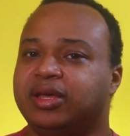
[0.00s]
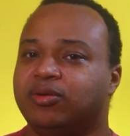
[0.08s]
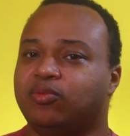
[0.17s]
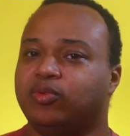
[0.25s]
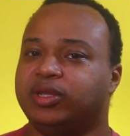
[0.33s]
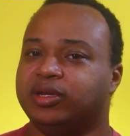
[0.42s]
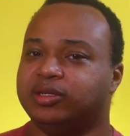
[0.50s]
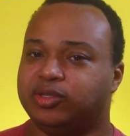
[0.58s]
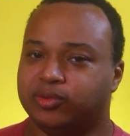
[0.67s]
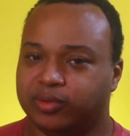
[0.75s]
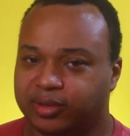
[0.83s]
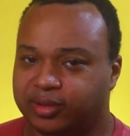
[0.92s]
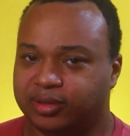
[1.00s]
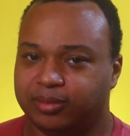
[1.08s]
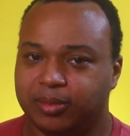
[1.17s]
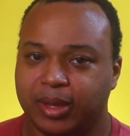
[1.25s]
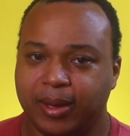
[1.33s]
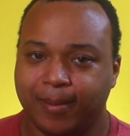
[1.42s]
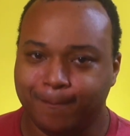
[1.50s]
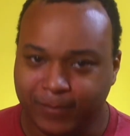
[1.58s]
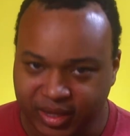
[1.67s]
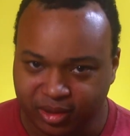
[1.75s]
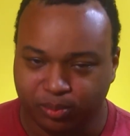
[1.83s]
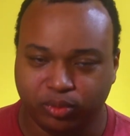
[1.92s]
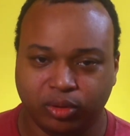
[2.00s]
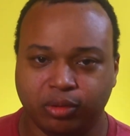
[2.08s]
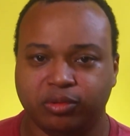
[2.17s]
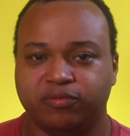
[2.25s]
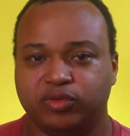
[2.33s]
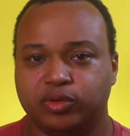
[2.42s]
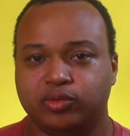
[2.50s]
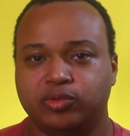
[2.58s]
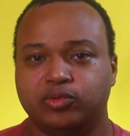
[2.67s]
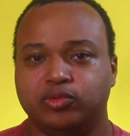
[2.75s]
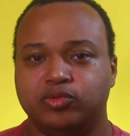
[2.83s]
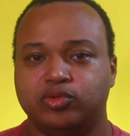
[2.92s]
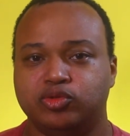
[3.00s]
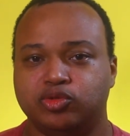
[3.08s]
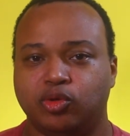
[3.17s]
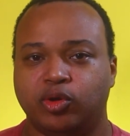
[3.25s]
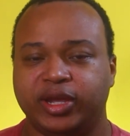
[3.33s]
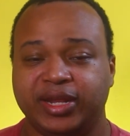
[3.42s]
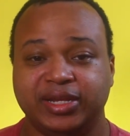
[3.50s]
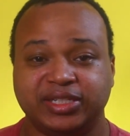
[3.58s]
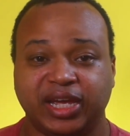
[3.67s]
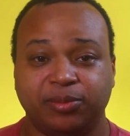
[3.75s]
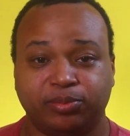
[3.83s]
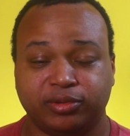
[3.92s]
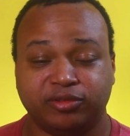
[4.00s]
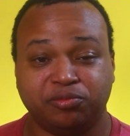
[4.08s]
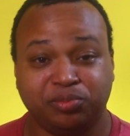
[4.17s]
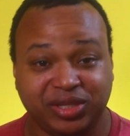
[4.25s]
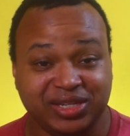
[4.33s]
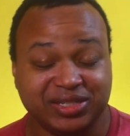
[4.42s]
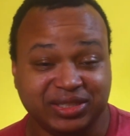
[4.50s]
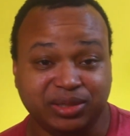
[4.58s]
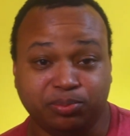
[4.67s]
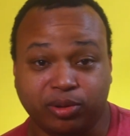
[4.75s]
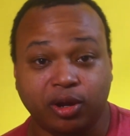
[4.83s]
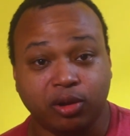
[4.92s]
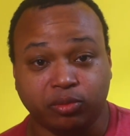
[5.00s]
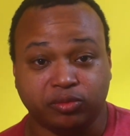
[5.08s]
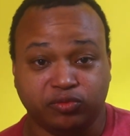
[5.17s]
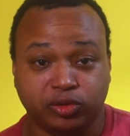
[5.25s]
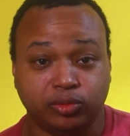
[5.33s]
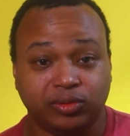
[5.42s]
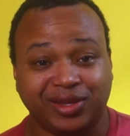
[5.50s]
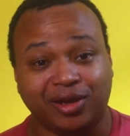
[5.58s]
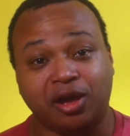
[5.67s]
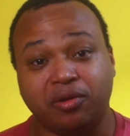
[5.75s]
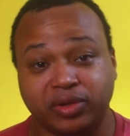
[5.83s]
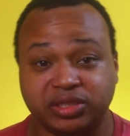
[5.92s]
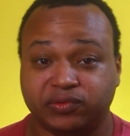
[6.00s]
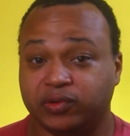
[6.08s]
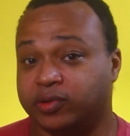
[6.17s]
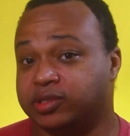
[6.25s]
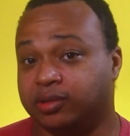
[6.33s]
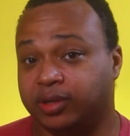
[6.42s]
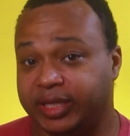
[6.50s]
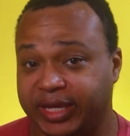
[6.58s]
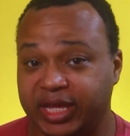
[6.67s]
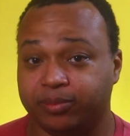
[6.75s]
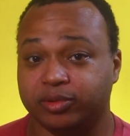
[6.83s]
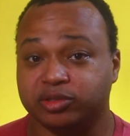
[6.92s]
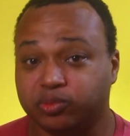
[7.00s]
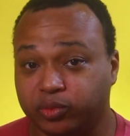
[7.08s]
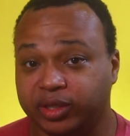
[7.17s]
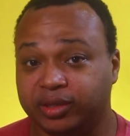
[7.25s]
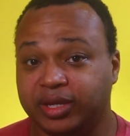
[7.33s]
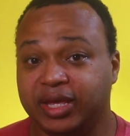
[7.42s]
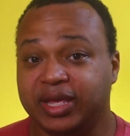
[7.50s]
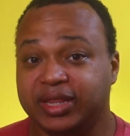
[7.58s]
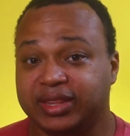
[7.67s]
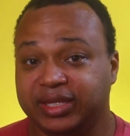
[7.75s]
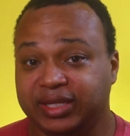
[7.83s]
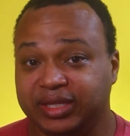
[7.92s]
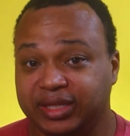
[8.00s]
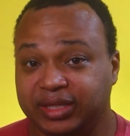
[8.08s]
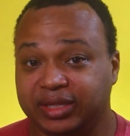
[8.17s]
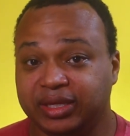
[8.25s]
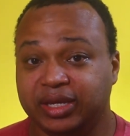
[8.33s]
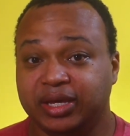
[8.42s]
when they're doing motherboard reviews or any type of P C part review, they always focus on gamers. When the